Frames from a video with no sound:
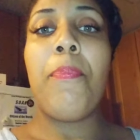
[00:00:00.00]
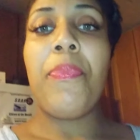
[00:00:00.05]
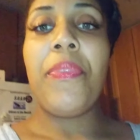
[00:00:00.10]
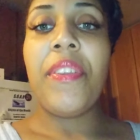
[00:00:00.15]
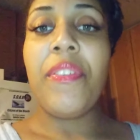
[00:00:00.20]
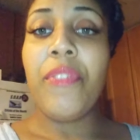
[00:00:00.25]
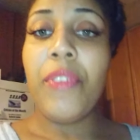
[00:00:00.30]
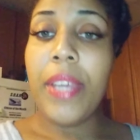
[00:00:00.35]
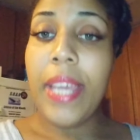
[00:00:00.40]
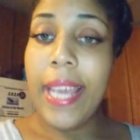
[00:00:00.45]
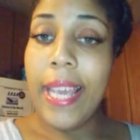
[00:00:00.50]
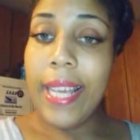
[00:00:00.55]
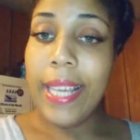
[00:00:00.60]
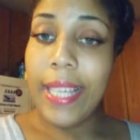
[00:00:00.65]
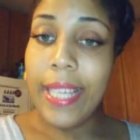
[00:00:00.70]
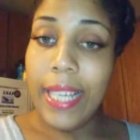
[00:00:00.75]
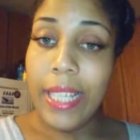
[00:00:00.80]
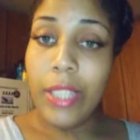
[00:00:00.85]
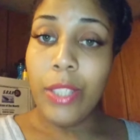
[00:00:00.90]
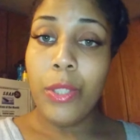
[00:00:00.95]
If you
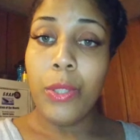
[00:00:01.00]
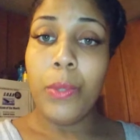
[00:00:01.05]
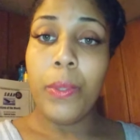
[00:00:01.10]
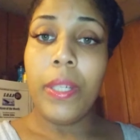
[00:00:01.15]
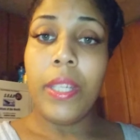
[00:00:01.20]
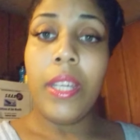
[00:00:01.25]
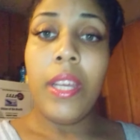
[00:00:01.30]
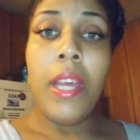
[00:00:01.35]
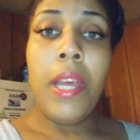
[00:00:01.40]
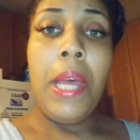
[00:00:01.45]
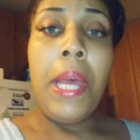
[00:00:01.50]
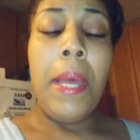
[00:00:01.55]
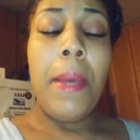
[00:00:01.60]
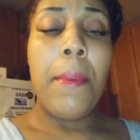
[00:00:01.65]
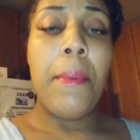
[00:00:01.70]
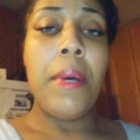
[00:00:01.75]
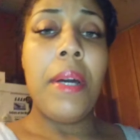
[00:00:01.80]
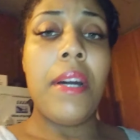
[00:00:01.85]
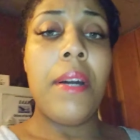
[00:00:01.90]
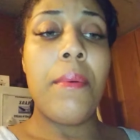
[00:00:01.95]
can't get to it,
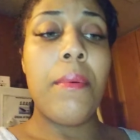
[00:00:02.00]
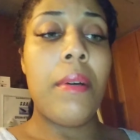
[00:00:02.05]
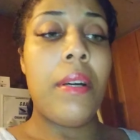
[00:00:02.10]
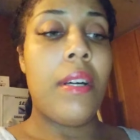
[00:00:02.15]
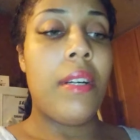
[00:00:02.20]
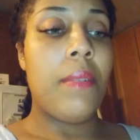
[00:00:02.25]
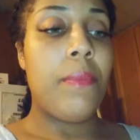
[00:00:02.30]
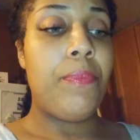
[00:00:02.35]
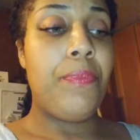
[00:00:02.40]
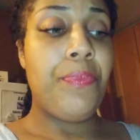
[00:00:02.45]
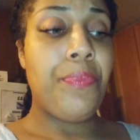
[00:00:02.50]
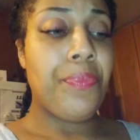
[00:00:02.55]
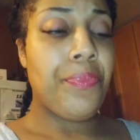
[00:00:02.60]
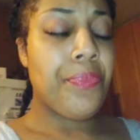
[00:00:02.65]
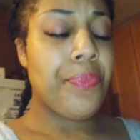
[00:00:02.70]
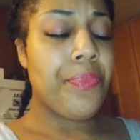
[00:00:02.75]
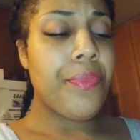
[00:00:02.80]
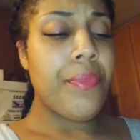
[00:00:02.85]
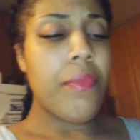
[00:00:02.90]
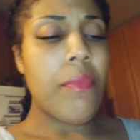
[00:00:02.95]
and
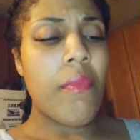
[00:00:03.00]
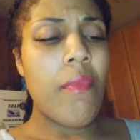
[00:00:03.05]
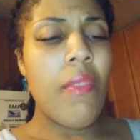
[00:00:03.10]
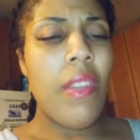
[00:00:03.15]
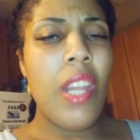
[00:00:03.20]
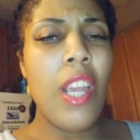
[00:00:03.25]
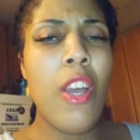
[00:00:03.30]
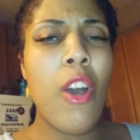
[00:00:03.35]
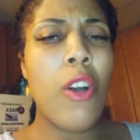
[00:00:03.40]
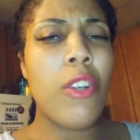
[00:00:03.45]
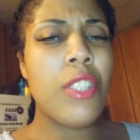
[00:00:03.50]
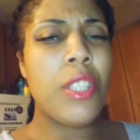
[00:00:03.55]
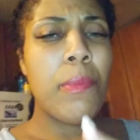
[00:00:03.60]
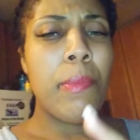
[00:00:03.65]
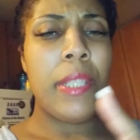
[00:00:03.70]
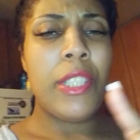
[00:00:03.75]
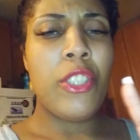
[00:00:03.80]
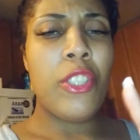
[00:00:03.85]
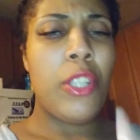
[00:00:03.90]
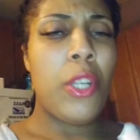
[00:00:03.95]
also
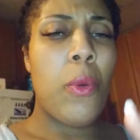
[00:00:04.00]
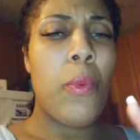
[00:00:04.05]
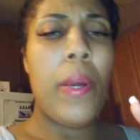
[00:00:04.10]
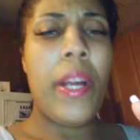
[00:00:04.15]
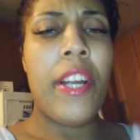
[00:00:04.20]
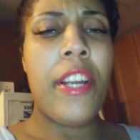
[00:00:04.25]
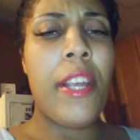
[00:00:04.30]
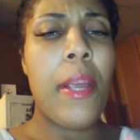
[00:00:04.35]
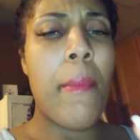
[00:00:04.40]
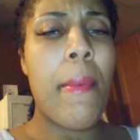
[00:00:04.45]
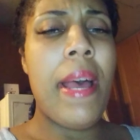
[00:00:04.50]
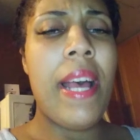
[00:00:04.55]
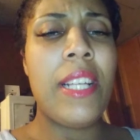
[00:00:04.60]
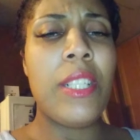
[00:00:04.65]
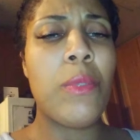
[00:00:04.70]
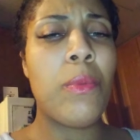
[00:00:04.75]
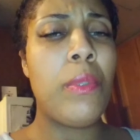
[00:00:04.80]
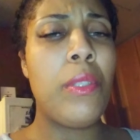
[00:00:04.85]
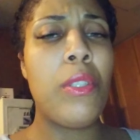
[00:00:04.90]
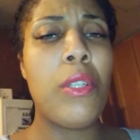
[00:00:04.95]
make sure you're wearing your
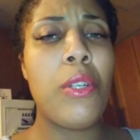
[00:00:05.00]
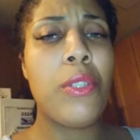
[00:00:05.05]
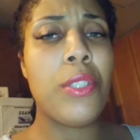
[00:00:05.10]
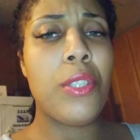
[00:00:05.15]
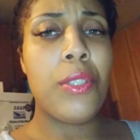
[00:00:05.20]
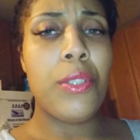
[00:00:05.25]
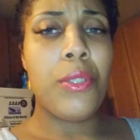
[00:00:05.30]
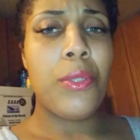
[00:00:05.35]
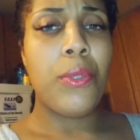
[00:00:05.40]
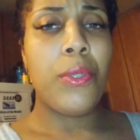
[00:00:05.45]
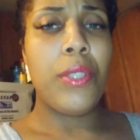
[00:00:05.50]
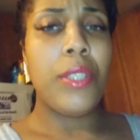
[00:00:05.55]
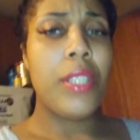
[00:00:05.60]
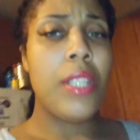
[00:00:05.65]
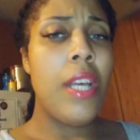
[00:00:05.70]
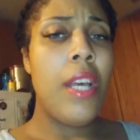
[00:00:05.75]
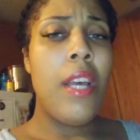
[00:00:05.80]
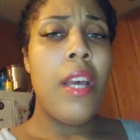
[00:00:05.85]
mask when you go to the stores.